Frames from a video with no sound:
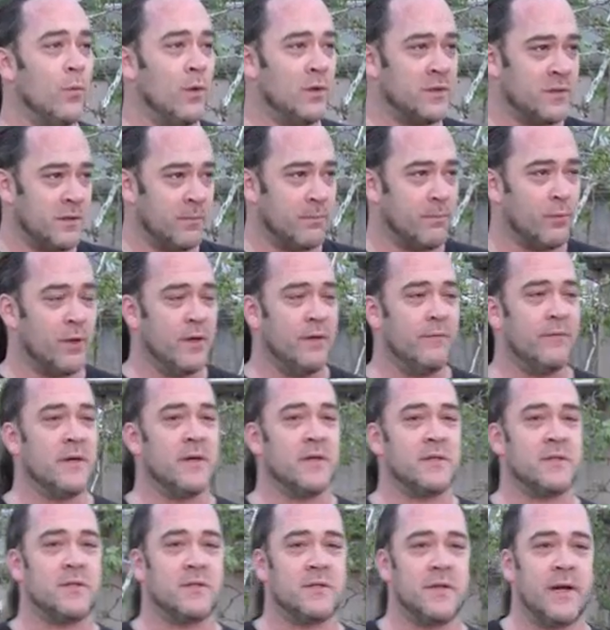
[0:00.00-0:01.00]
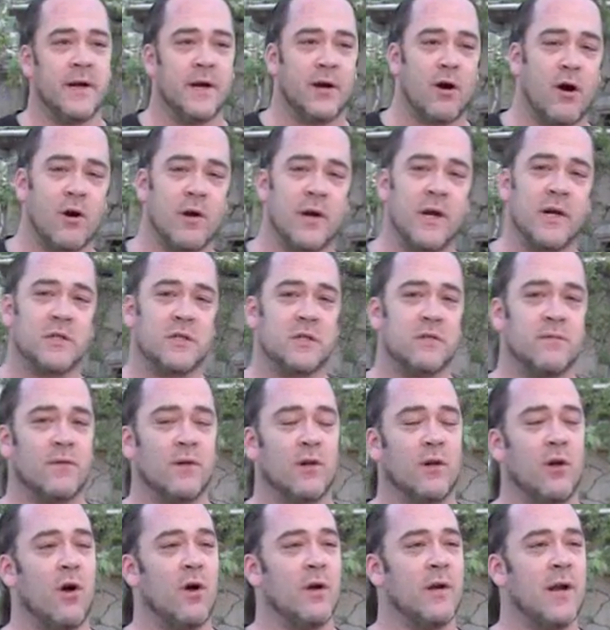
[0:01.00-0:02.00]
was the previous incarnation of
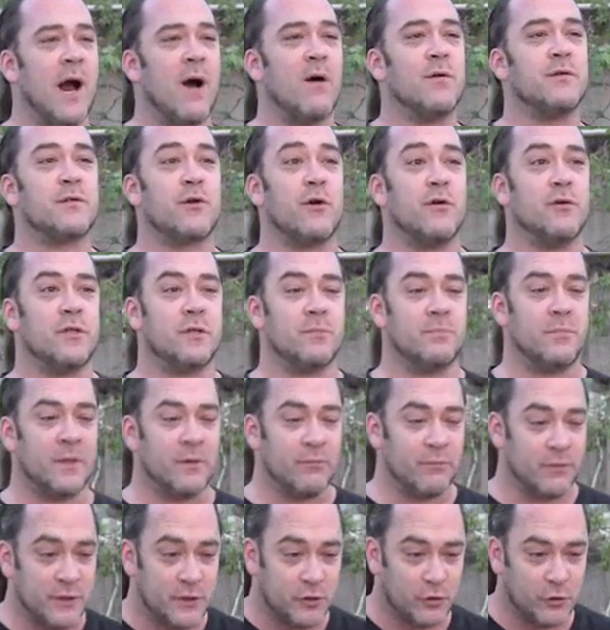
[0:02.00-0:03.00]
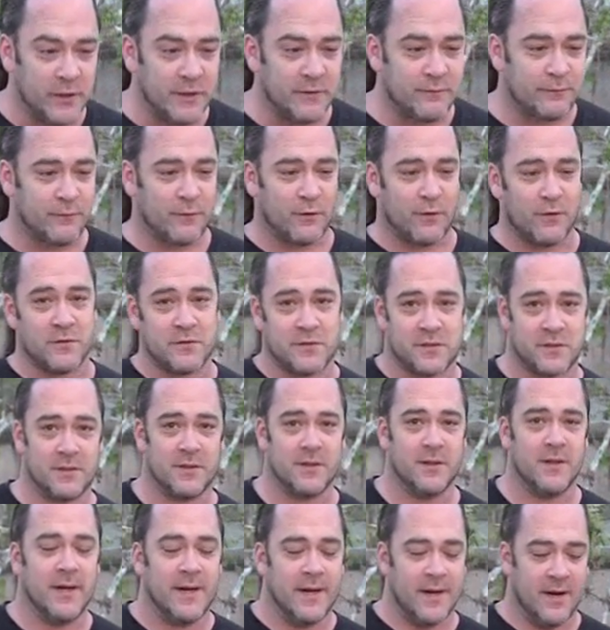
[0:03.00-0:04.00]
the law. Now it's going to be retreat first
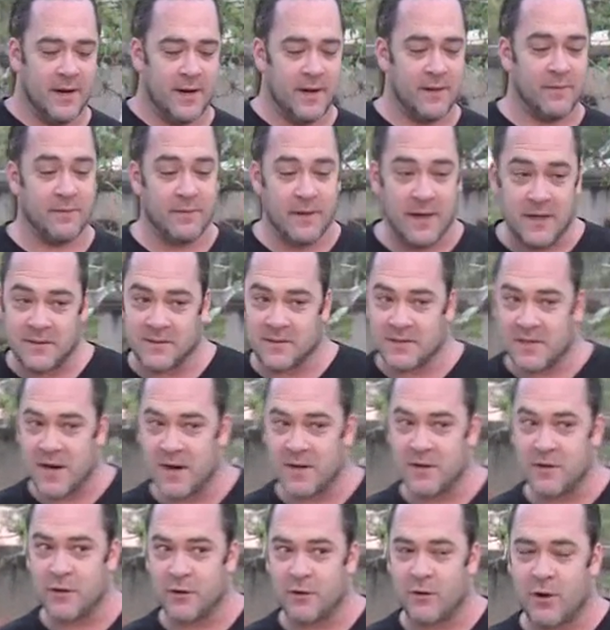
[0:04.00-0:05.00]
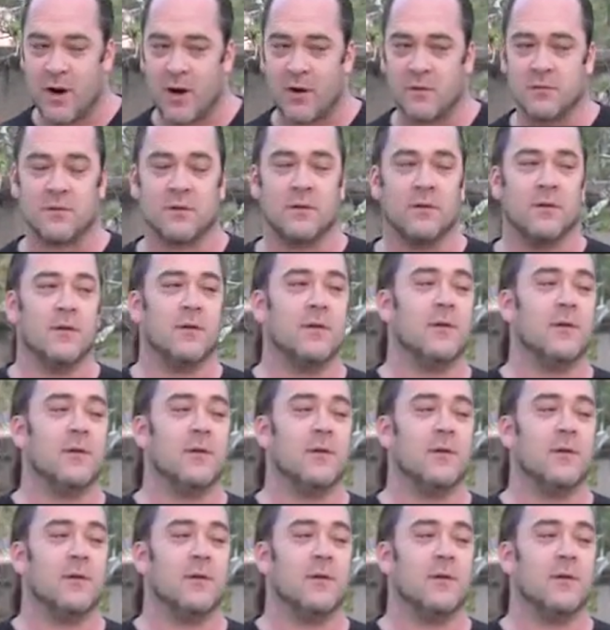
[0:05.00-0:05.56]
and then stand your ground.